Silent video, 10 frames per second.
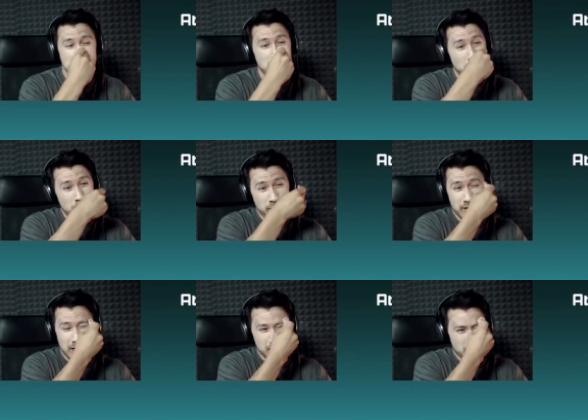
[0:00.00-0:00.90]
Smooth
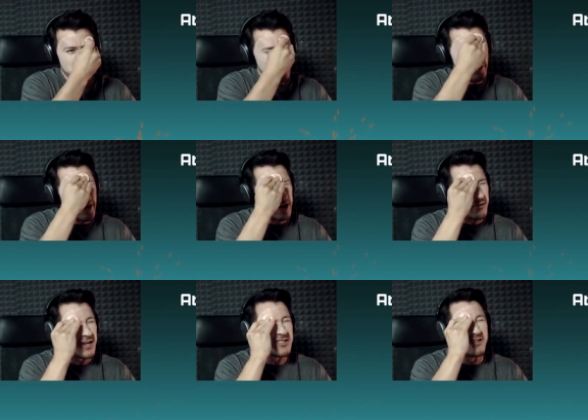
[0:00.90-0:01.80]
it out all the way
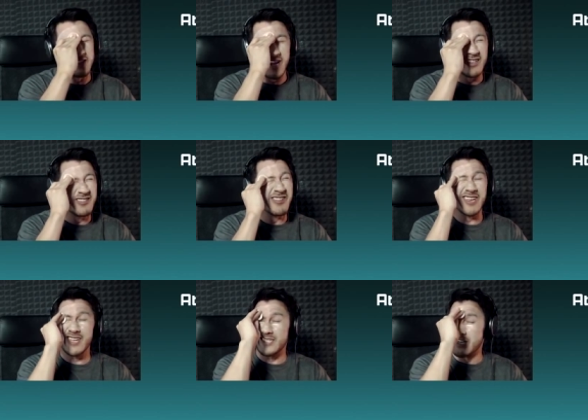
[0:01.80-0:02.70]
across your skin so
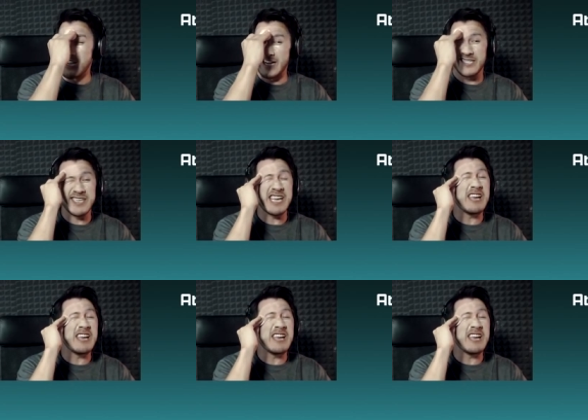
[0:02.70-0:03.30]
that it gets a nice,